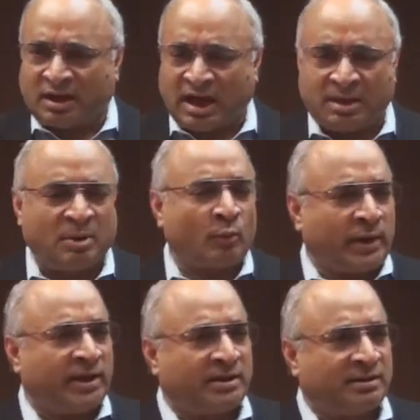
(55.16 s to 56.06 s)
I'm
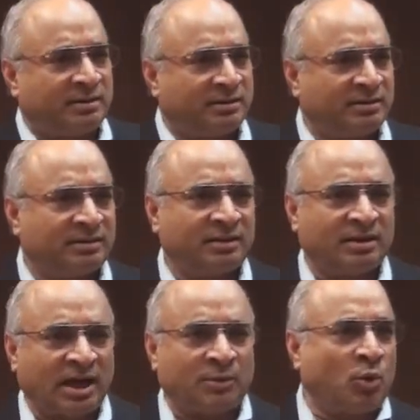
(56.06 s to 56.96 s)
awake.
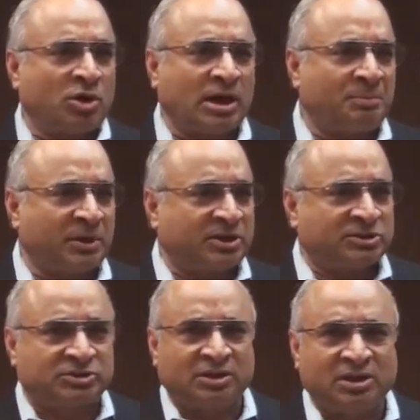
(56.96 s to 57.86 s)
I woke up
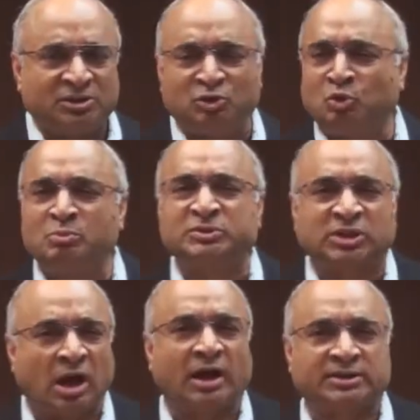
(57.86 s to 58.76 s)
because the room is
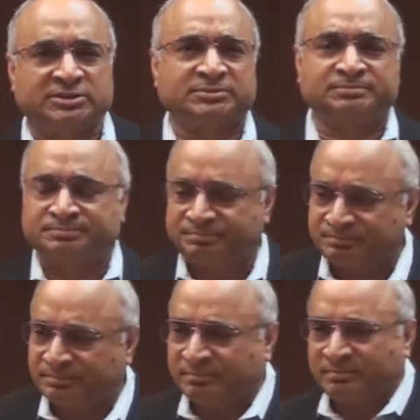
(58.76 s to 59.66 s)
hot.
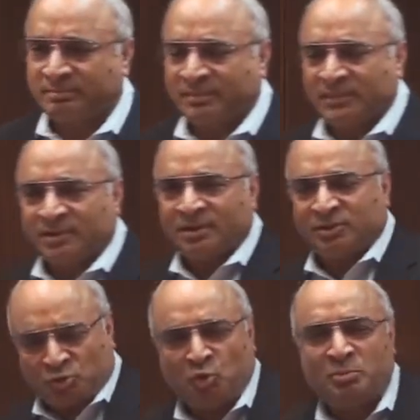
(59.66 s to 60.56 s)
The
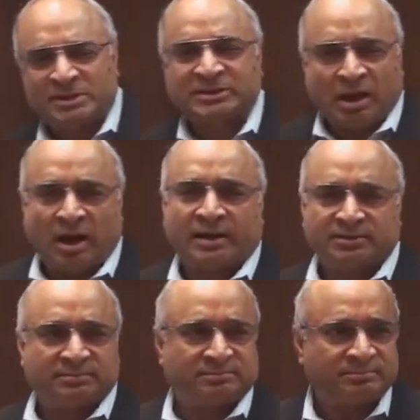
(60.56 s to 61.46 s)
room is hot.
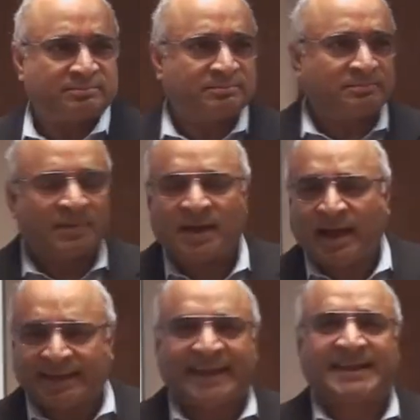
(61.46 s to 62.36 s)

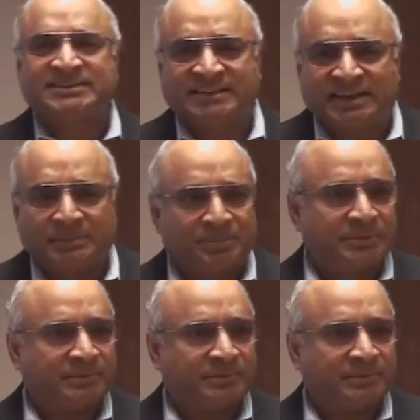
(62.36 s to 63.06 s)
I can't sleep.